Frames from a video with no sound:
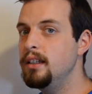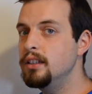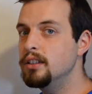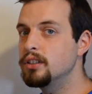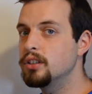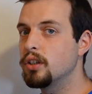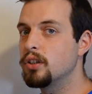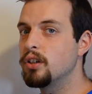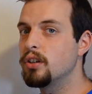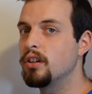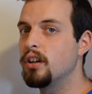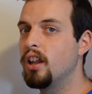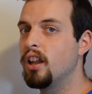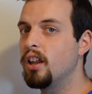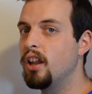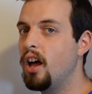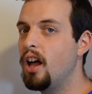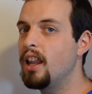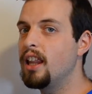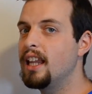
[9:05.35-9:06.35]
So you're a
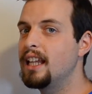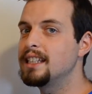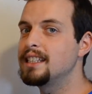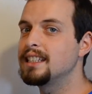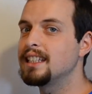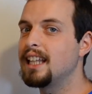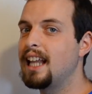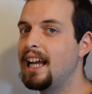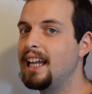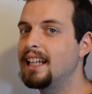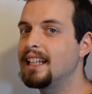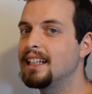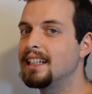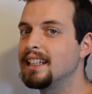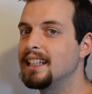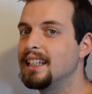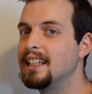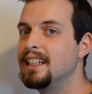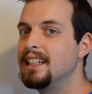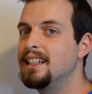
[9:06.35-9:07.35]
lot less
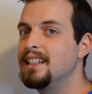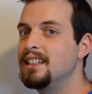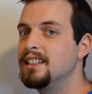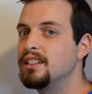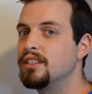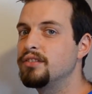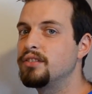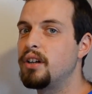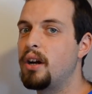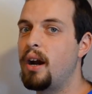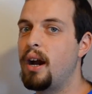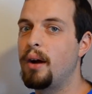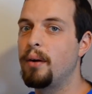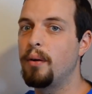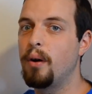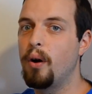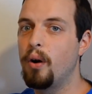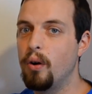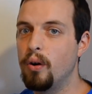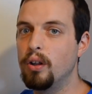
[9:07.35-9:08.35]
likely to throw
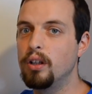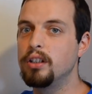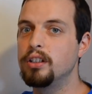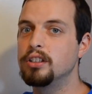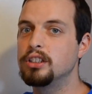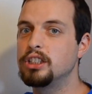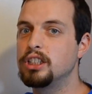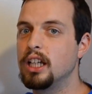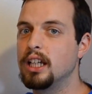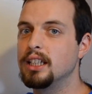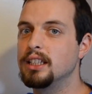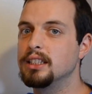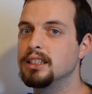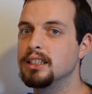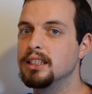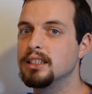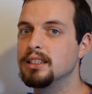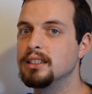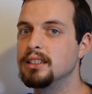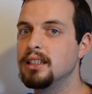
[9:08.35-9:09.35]
out all your
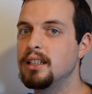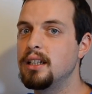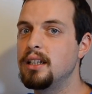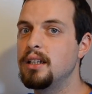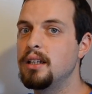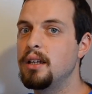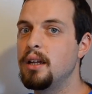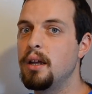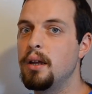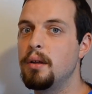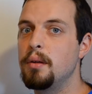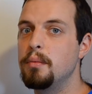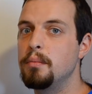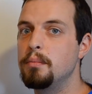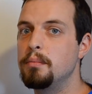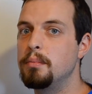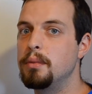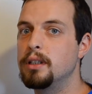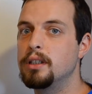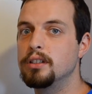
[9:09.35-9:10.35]
changes
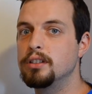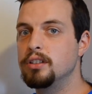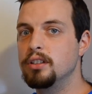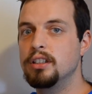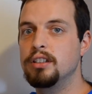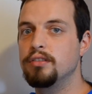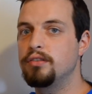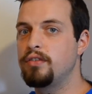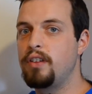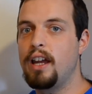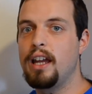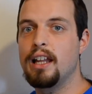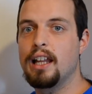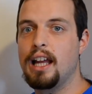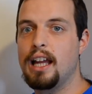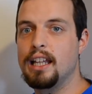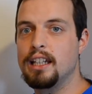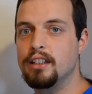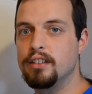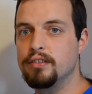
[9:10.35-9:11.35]
because you didn't fail
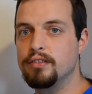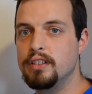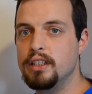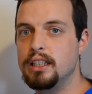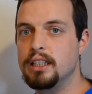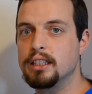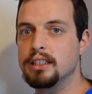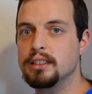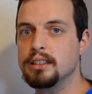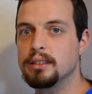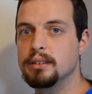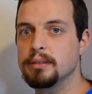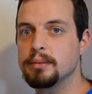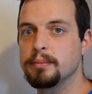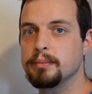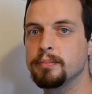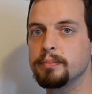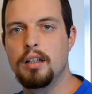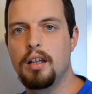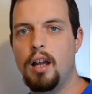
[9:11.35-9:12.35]
at any of these.
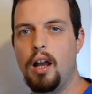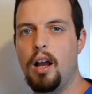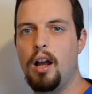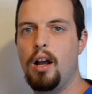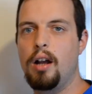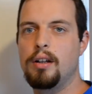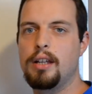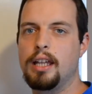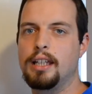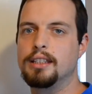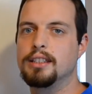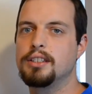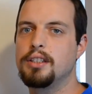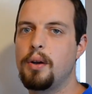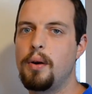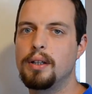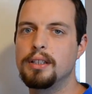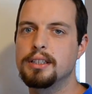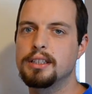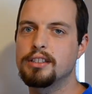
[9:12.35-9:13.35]
Okay,
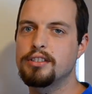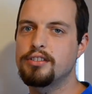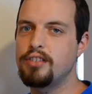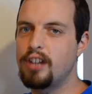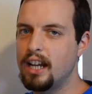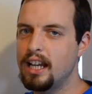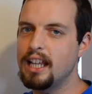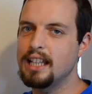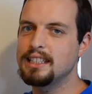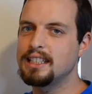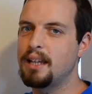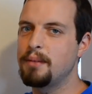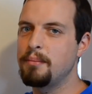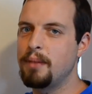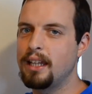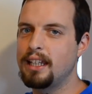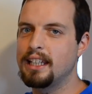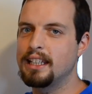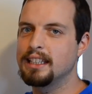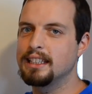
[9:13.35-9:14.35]
so as great as I'm
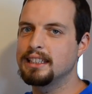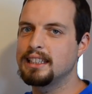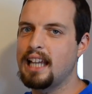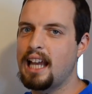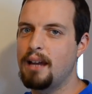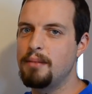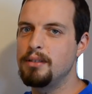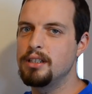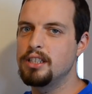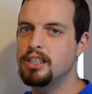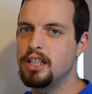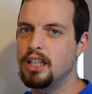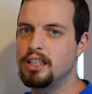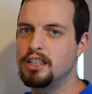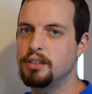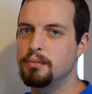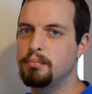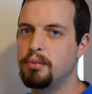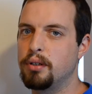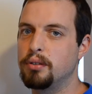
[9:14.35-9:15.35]
making this habit
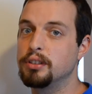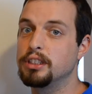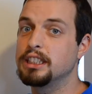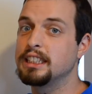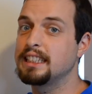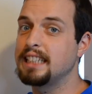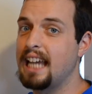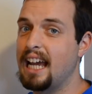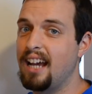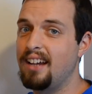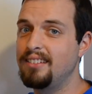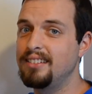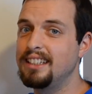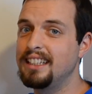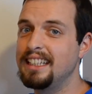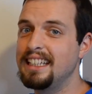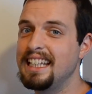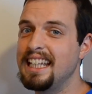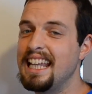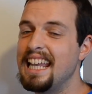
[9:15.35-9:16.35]
change approach sound,
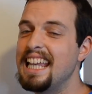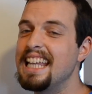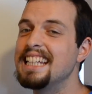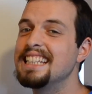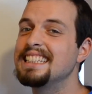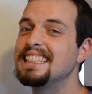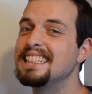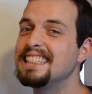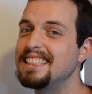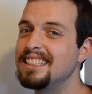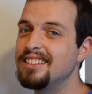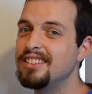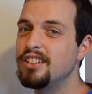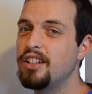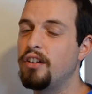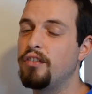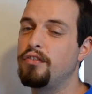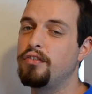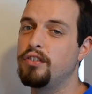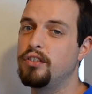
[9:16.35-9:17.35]
it is still
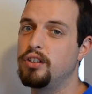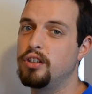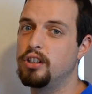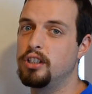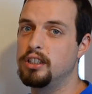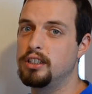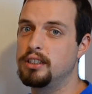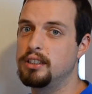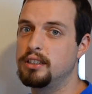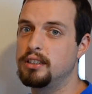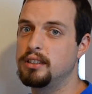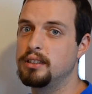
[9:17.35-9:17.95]
not flawless.